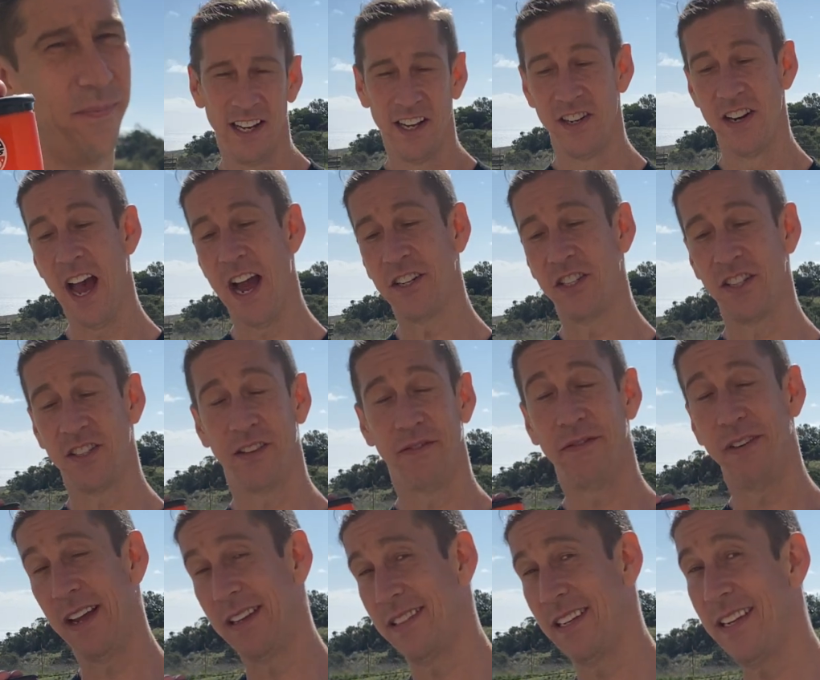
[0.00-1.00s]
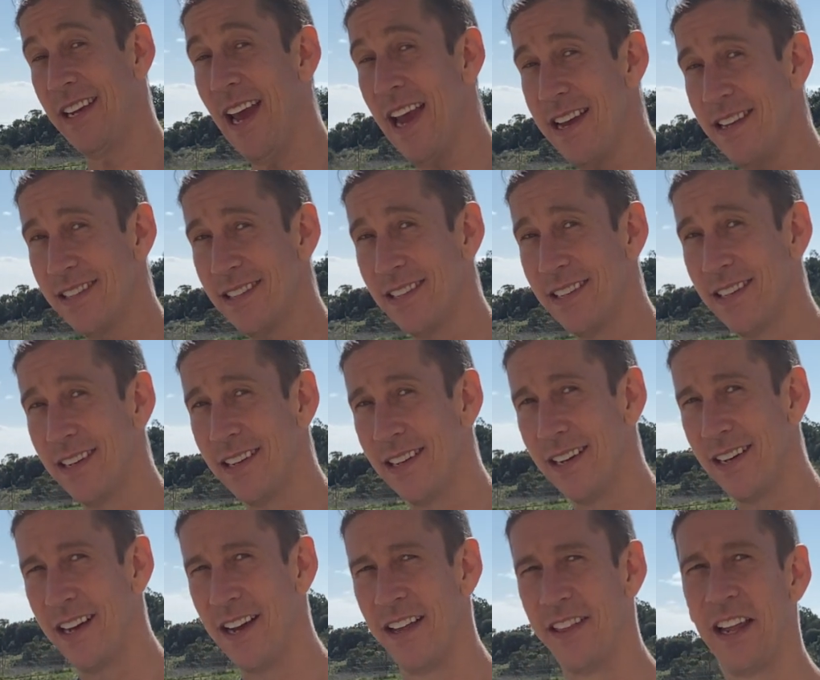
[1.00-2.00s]
Not just a fancy case,
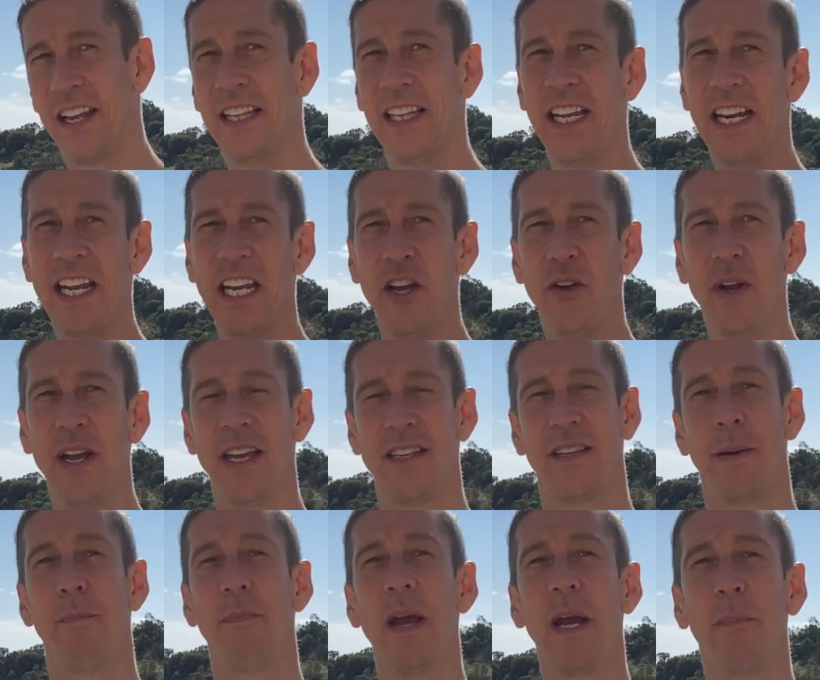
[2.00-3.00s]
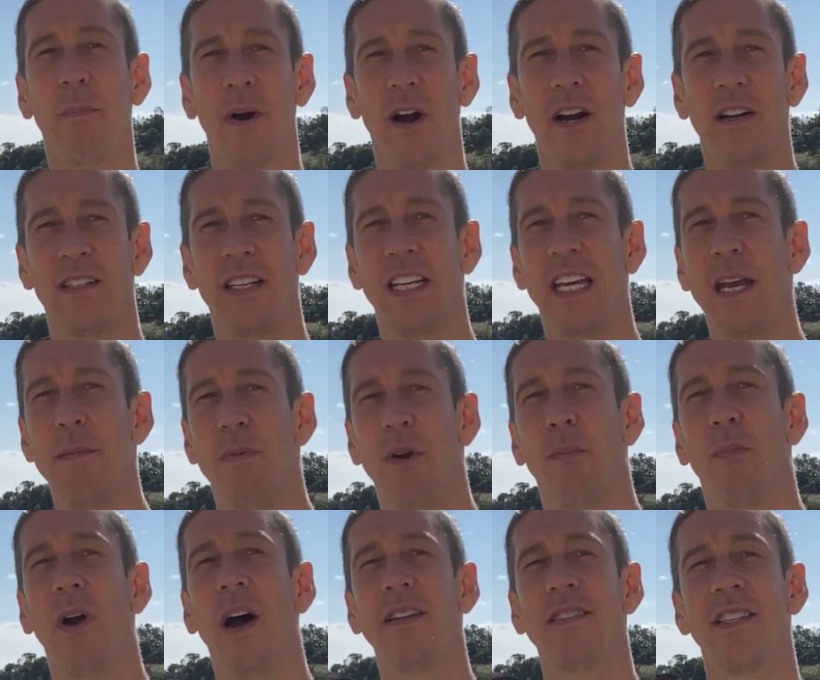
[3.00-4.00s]
the cleaning unit is a big perk to keep your
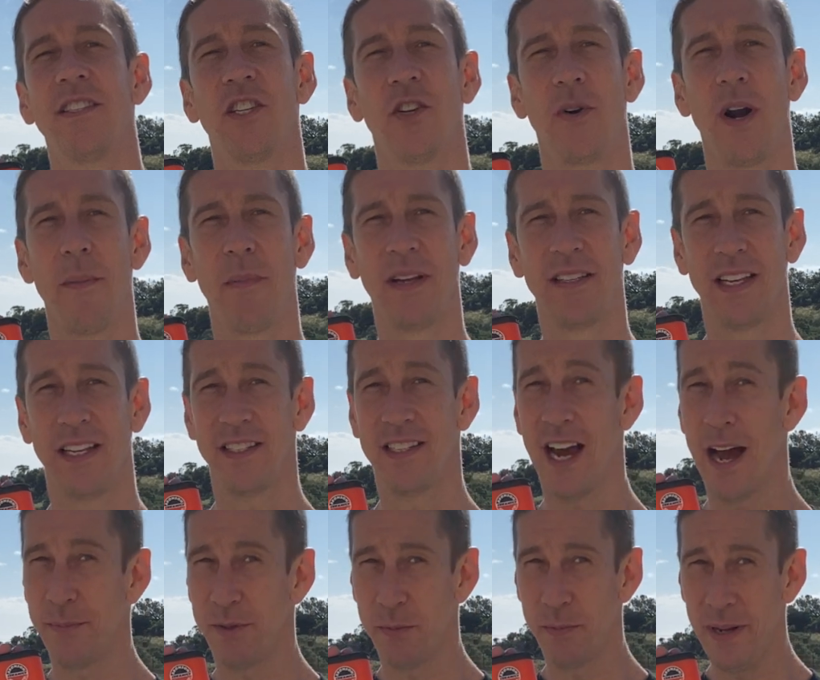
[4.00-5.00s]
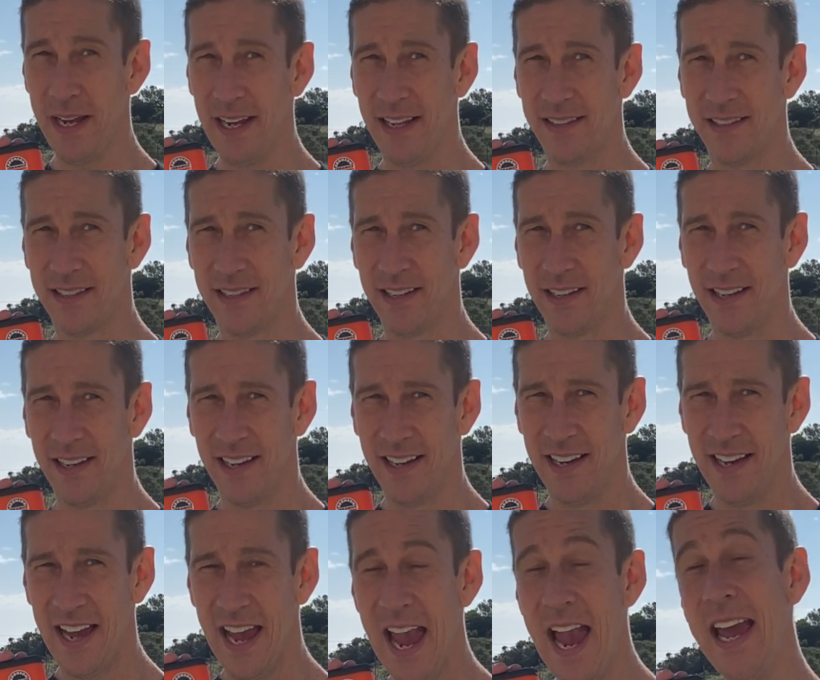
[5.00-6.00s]
Bronson ceramics at top speeds,
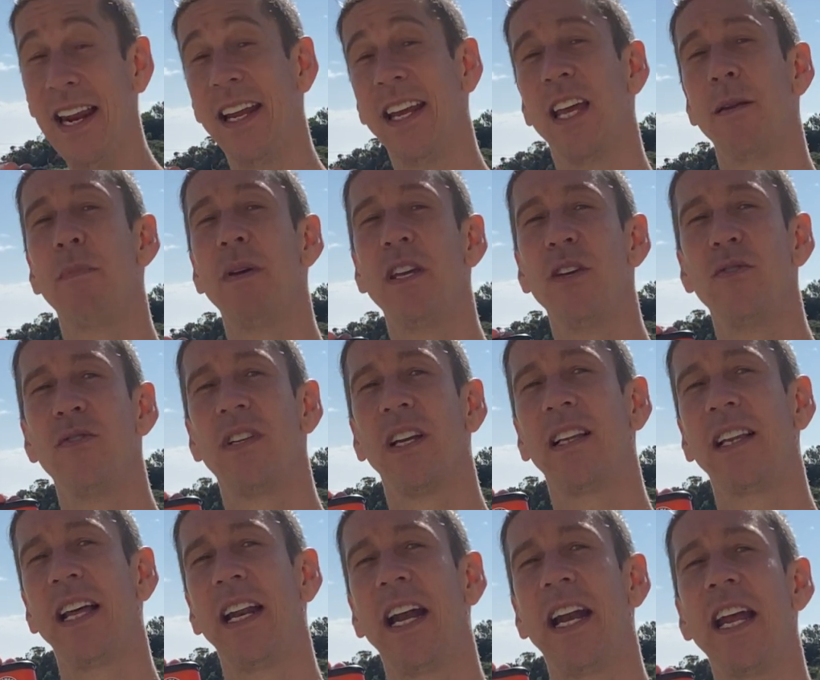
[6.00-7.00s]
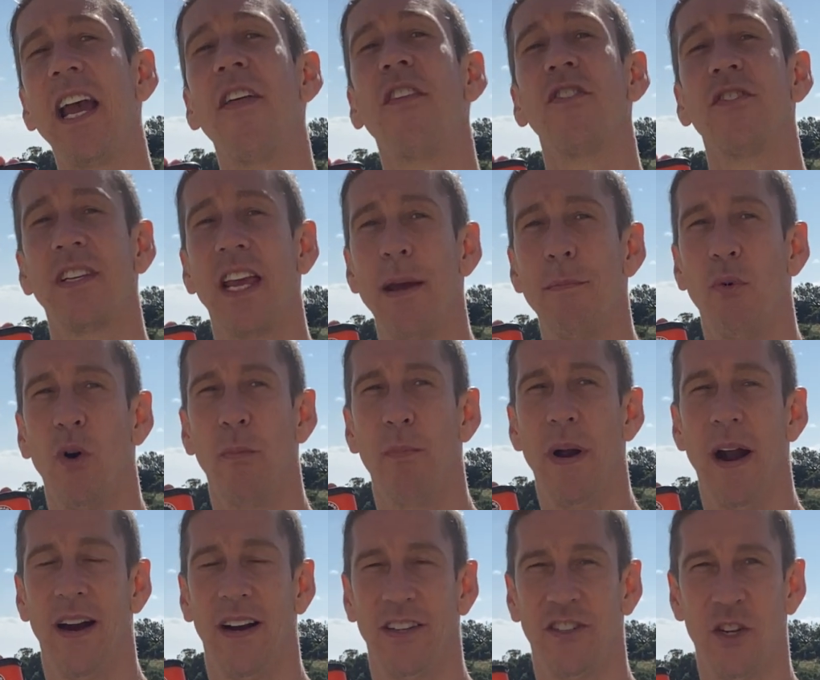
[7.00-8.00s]
and it can be used to clean any other skateboard
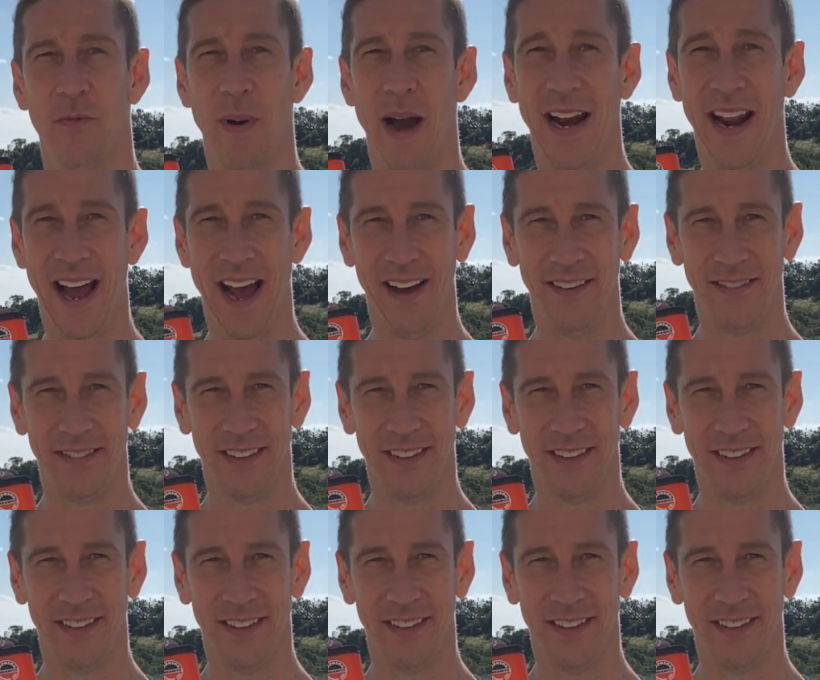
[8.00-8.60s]
bearings you might have.